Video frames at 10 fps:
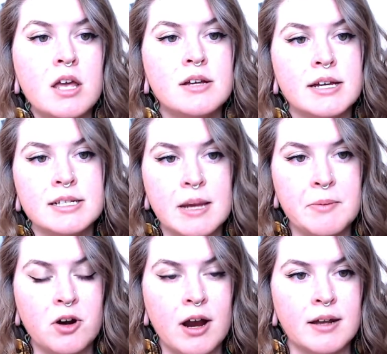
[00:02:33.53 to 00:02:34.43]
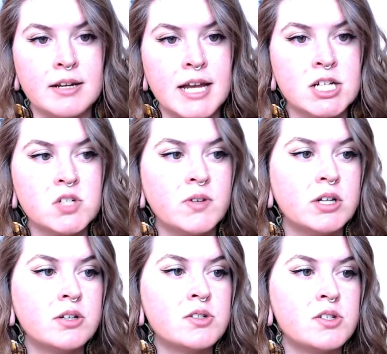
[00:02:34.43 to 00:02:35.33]
a Democrat in
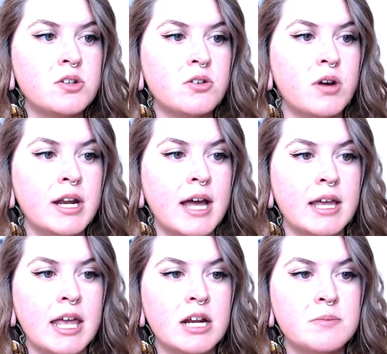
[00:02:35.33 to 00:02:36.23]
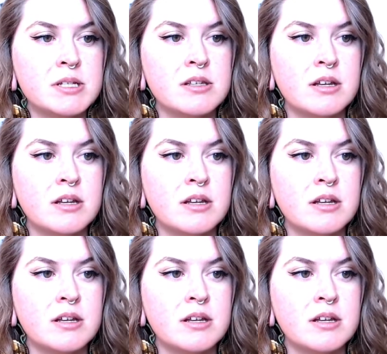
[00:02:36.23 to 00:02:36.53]
Nashville, to enact cannabis